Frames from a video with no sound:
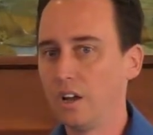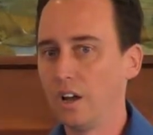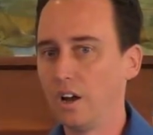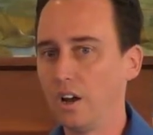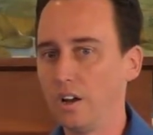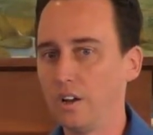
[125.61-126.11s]

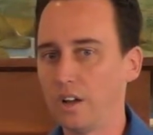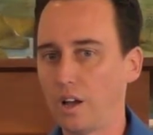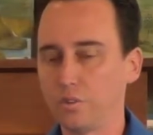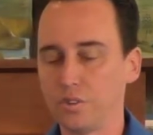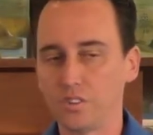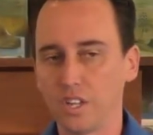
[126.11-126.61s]
Uh, I
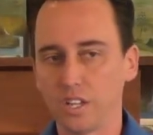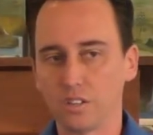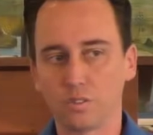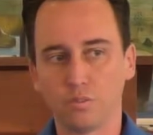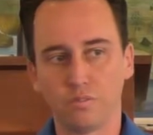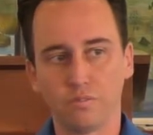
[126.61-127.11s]
was just thinking of
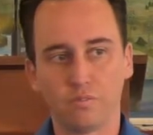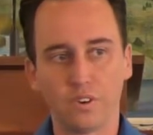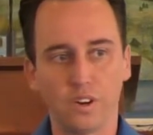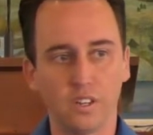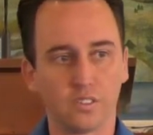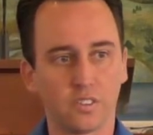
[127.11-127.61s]
some
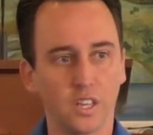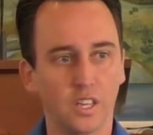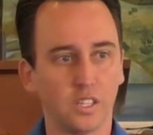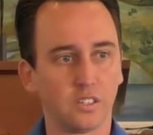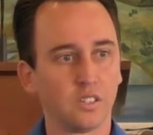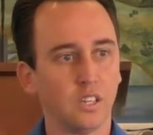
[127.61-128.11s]
various
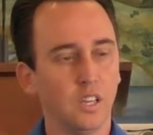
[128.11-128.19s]
things.